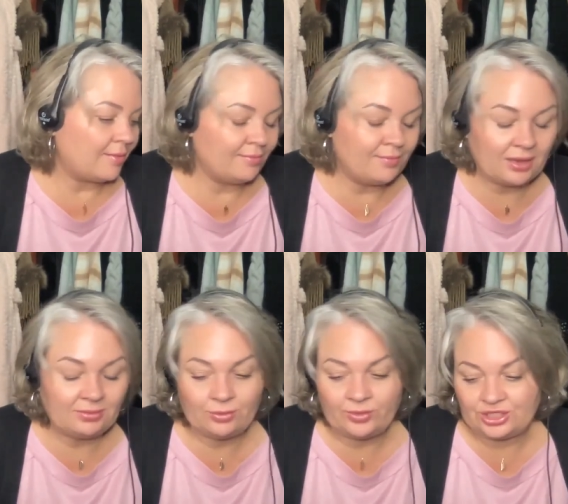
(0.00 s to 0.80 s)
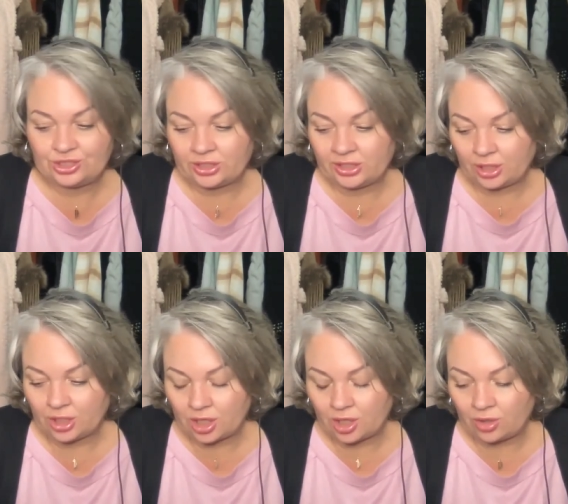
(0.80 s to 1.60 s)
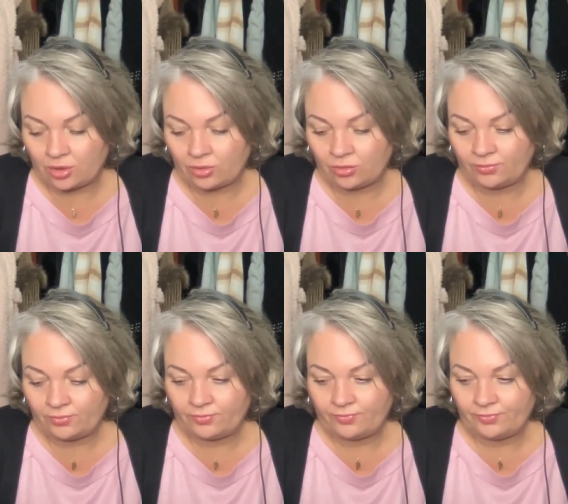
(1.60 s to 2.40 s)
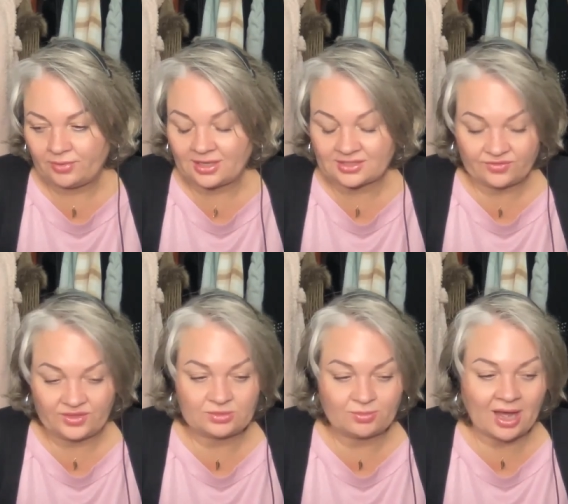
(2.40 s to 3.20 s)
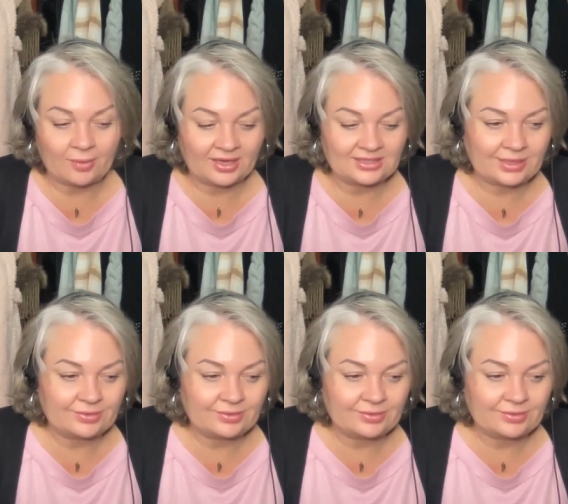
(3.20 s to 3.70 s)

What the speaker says: maybe we shouldn't go because of these bombings.